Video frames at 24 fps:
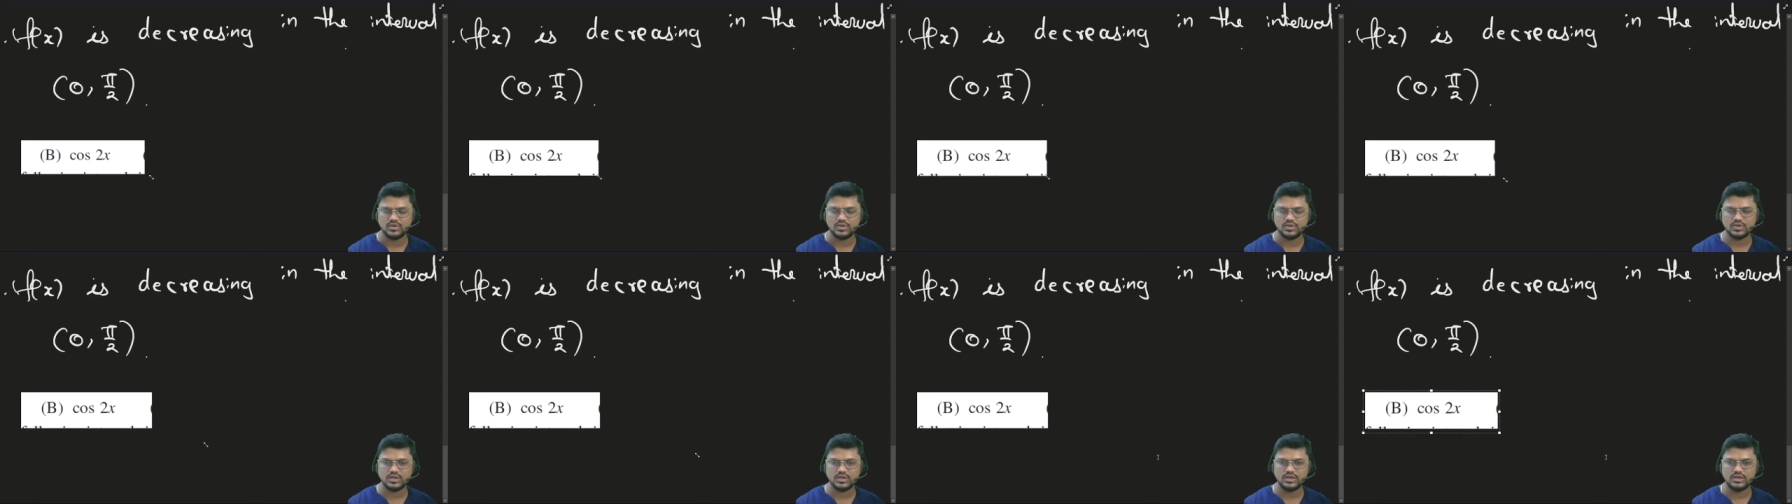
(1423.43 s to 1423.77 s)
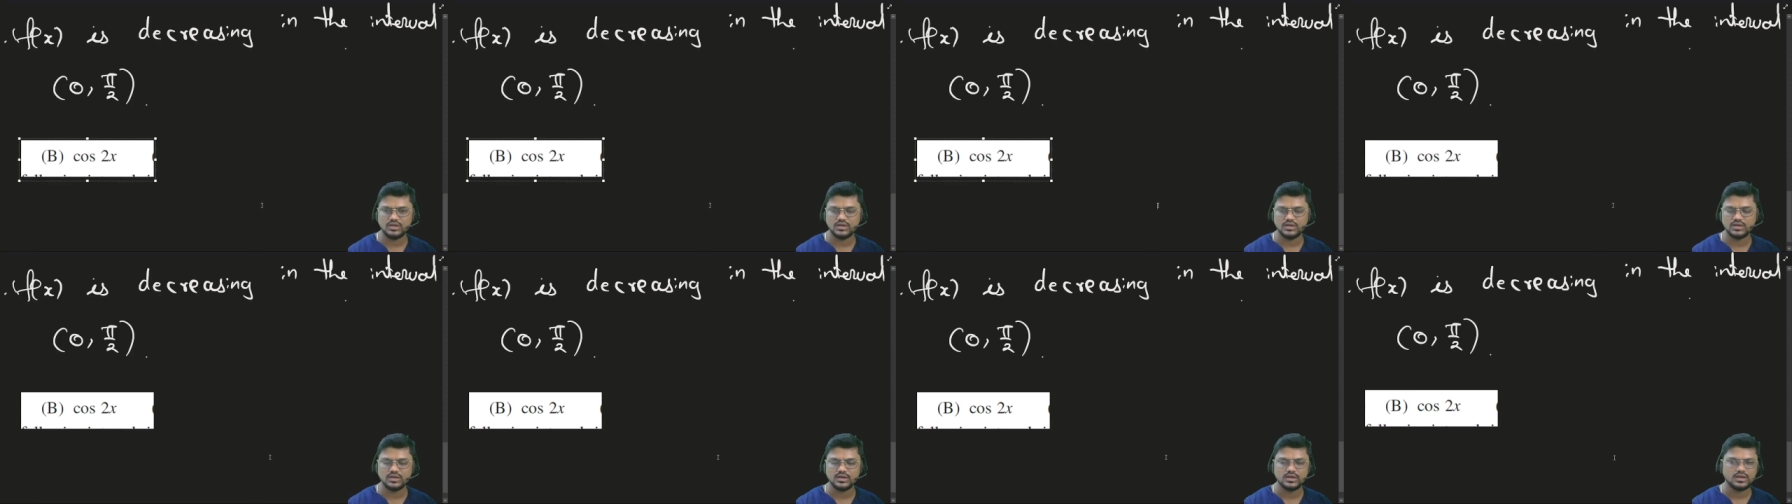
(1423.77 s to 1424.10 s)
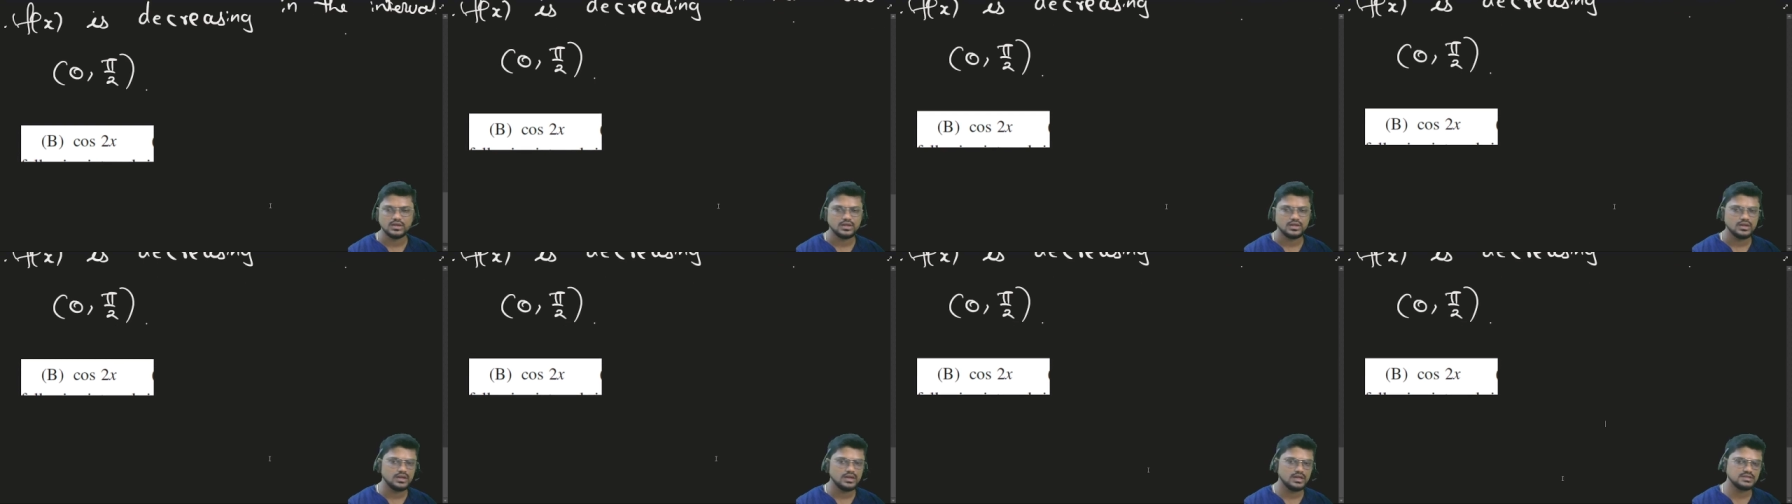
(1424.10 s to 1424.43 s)
Okay.
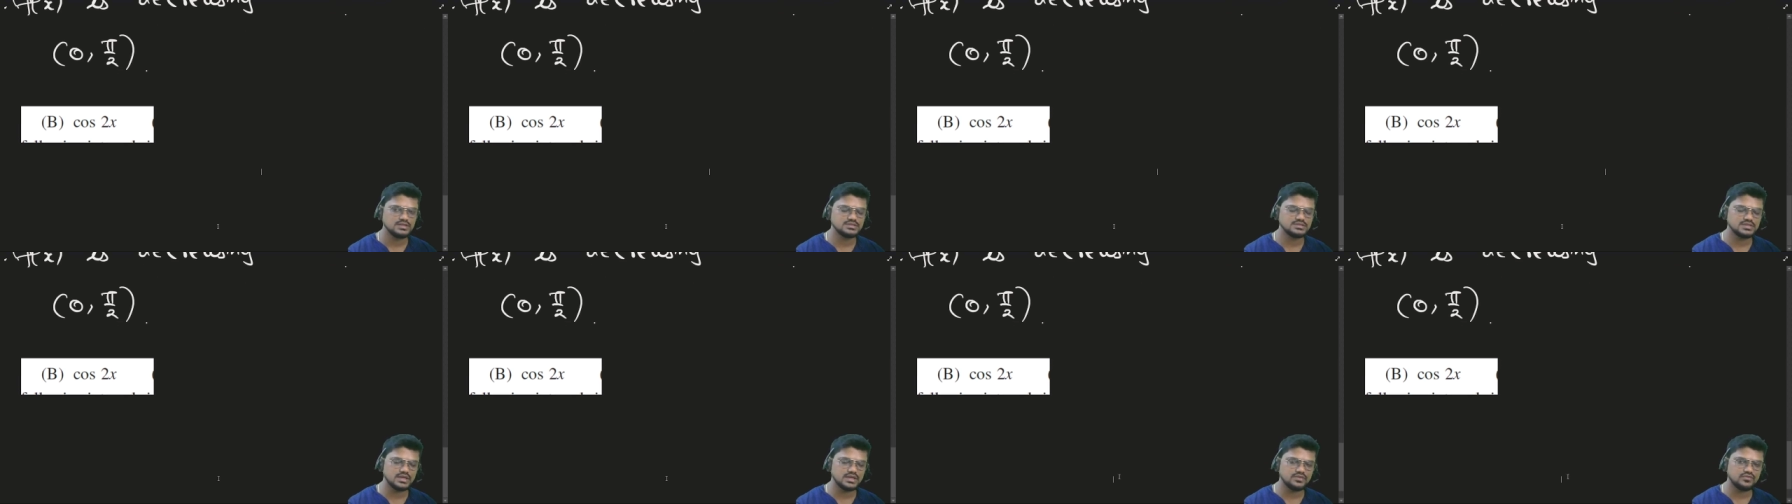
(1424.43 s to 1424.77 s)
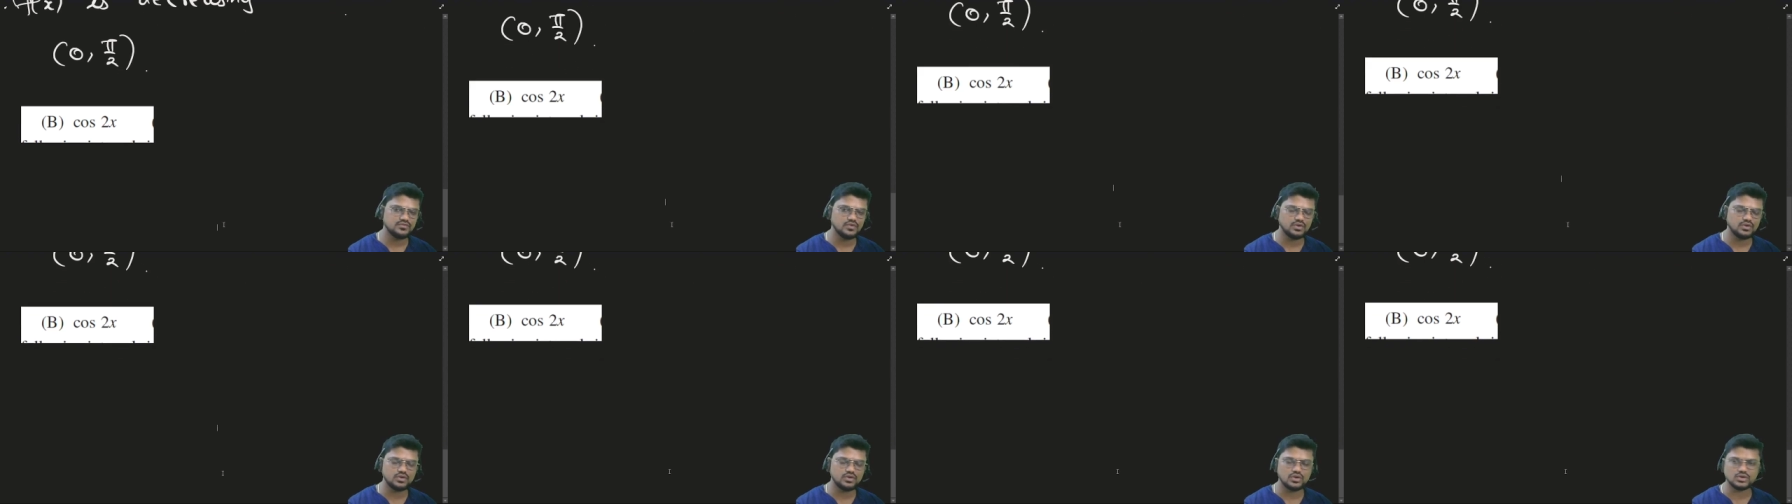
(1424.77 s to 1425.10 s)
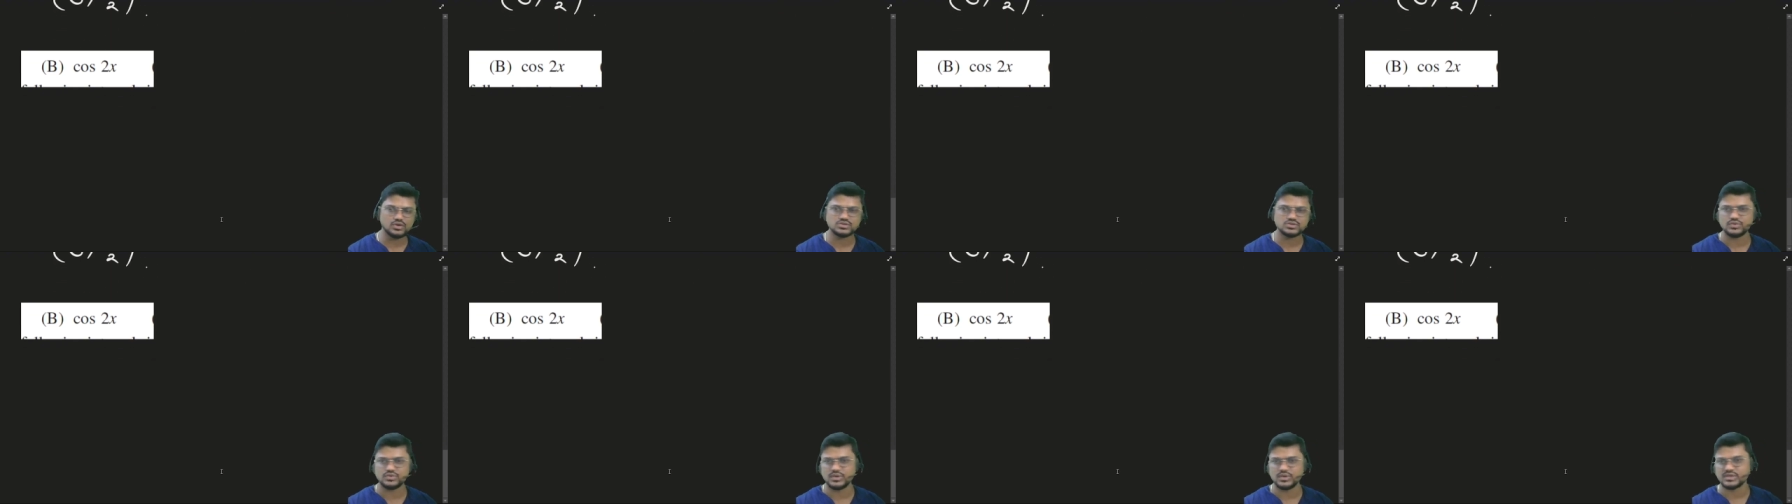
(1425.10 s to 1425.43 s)
Let's check for
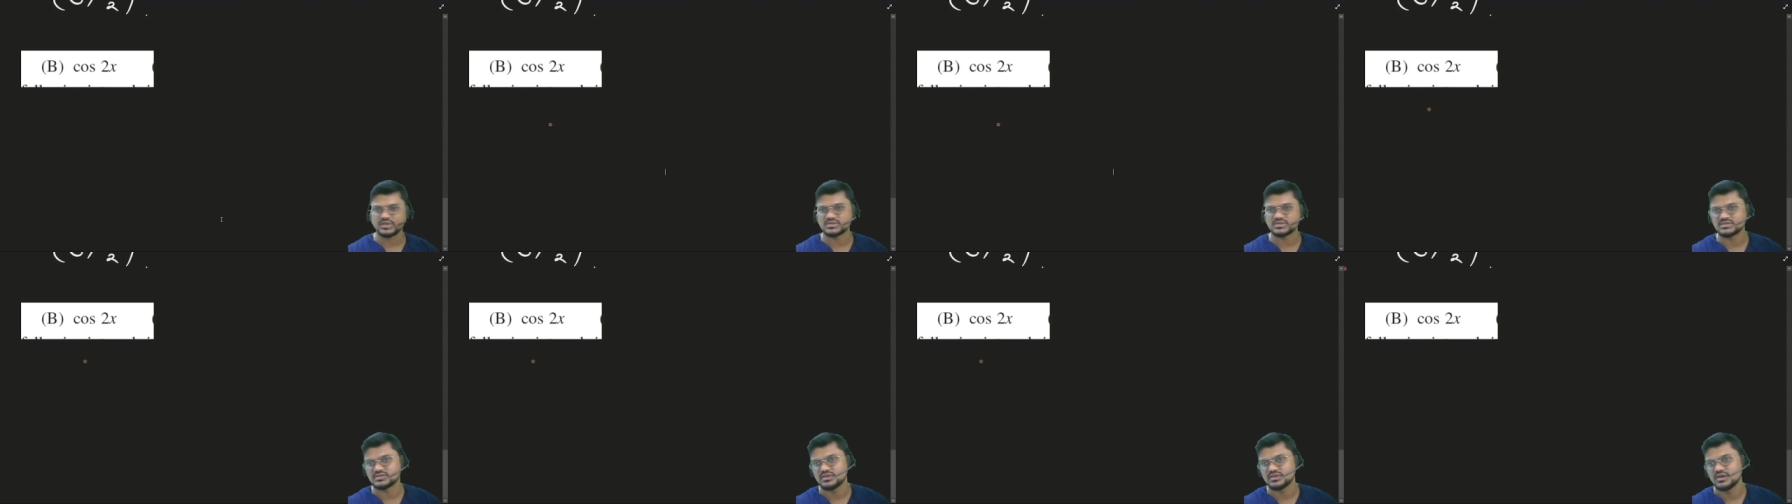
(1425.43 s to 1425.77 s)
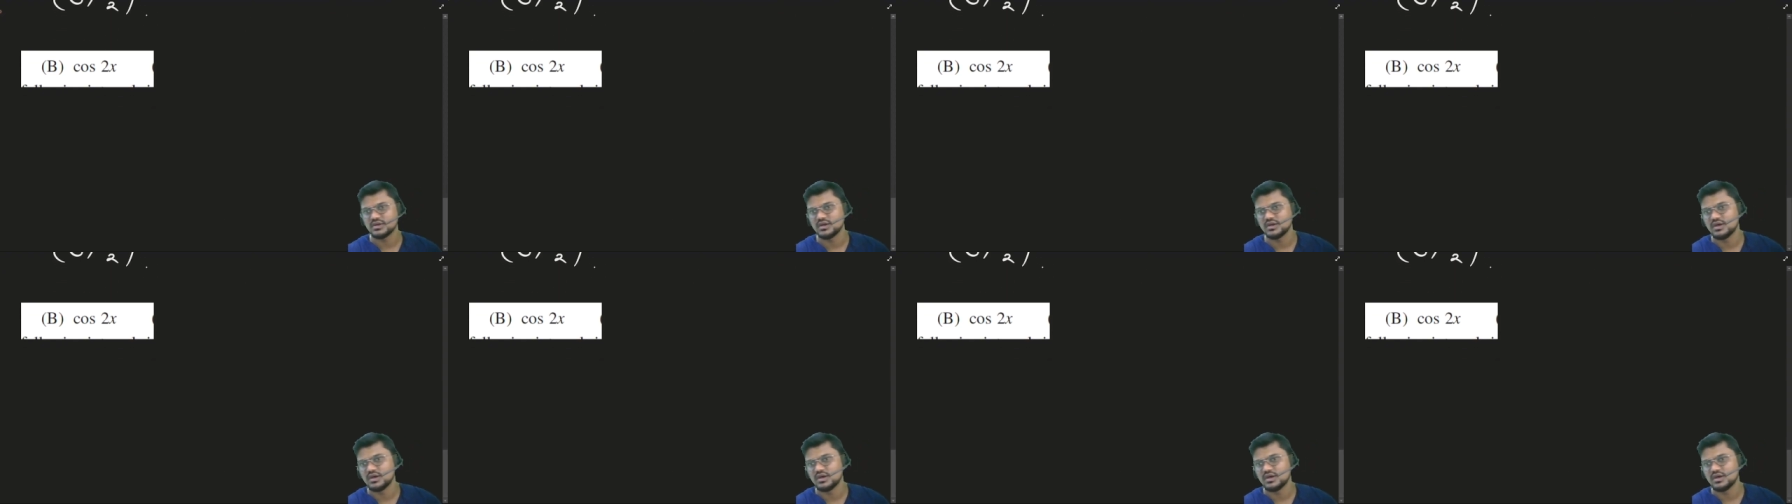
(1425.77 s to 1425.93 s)
cos 2x.